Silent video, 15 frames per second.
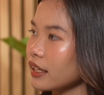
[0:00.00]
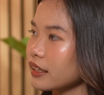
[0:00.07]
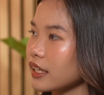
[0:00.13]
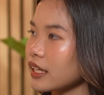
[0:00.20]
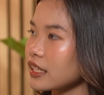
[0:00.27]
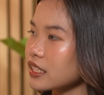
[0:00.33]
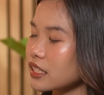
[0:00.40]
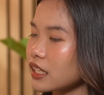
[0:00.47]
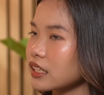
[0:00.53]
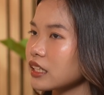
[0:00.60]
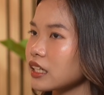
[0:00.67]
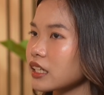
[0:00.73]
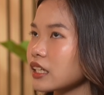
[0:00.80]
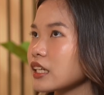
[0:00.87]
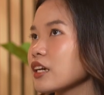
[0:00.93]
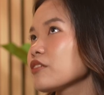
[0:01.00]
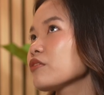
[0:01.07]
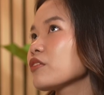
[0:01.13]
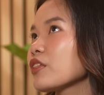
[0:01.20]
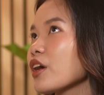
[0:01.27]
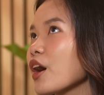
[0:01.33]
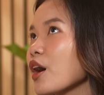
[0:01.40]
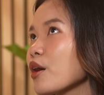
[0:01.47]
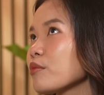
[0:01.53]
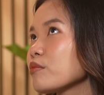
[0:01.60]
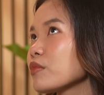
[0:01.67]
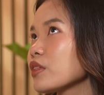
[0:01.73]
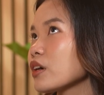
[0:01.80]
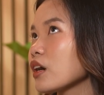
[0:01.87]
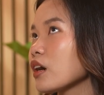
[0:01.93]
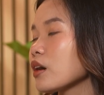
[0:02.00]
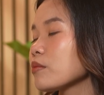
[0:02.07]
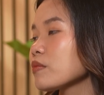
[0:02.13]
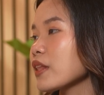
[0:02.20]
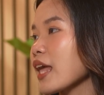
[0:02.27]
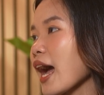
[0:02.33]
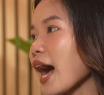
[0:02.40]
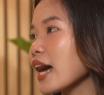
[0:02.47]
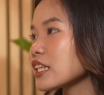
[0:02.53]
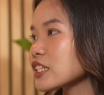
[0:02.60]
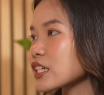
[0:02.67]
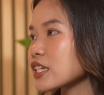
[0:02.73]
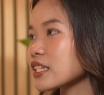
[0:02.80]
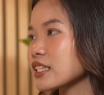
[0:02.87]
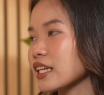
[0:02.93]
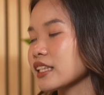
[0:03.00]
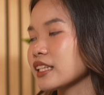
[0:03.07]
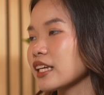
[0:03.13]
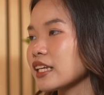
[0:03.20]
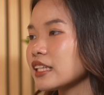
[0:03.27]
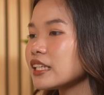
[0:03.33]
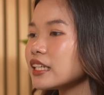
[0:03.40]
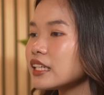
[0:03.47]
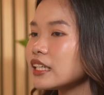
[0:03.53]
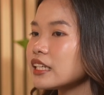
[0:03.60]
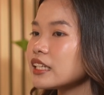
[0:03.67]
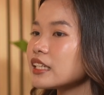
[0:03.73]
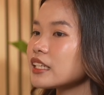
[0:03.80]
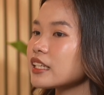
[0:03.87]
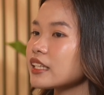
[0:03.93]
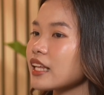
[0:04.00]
that it's gonna give them the answers that they need,